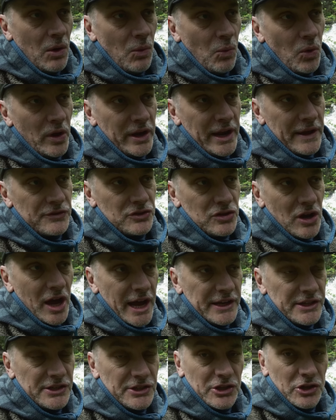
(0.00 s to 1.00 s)
What I've
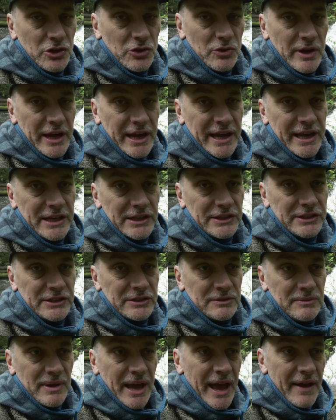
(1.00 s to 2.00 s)
tried to do
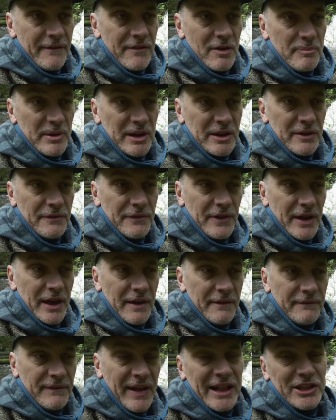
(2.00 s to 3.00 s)
is have a bit of
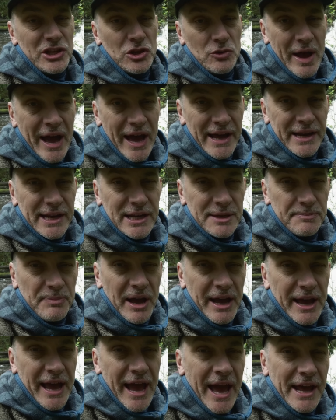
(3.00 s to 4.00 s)
value added
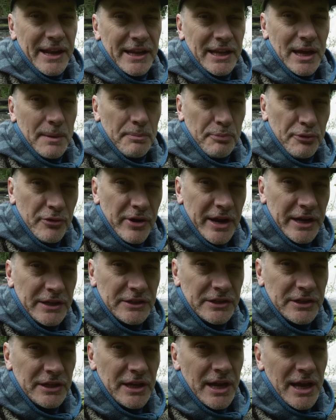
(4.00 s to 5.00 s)
by adding a
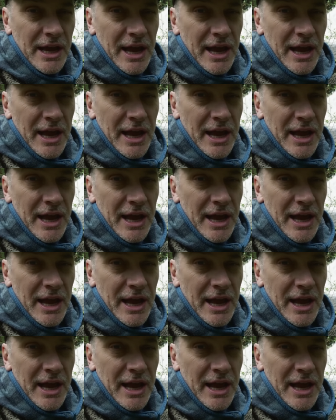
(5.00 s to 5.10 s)
print